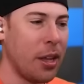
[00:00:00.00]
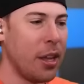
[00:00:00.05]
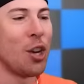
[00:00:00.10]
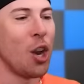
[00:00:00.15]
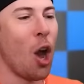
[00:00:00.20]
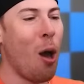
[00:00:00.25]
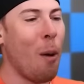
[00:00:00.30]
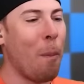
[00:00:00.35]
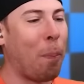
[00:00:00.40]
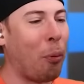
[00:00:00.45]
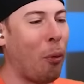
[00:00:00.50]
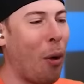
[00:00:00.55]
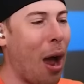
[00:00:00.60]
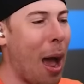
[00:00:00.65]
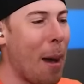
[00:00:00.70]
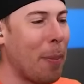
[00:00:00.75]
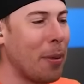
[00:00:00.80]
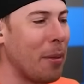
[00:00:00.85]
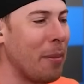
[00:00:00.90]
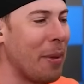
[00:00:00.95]
No
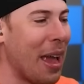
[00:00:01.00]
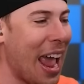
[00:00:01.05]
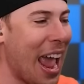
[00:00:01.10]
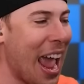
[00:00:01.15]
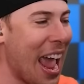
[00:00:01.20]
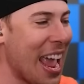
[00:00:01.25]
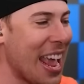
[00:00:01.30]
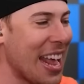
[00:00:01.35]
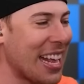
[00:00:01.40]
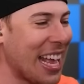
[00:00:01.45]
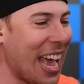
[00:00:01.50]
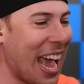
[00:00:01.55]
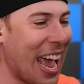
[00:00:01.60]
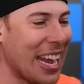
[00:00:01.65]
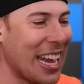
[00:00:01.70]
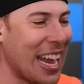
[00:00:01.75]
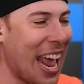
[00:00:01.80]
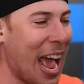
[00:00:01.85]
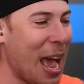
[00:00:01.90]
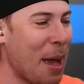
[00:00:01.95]
problem. Hey,
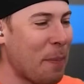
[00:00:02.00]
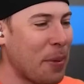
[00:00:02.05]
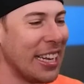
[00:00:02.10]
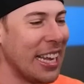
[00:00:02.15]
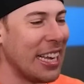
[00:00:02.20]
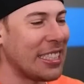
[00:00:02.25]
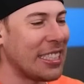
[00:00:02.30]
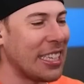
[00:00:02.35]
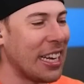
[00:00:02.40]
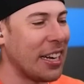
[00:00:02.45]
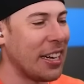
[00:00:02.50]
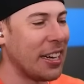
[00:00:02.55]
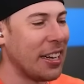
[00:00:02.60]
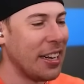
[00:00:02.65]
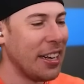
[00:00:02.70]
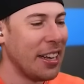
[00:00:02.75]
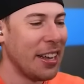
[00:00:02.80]
Catnap. Listen,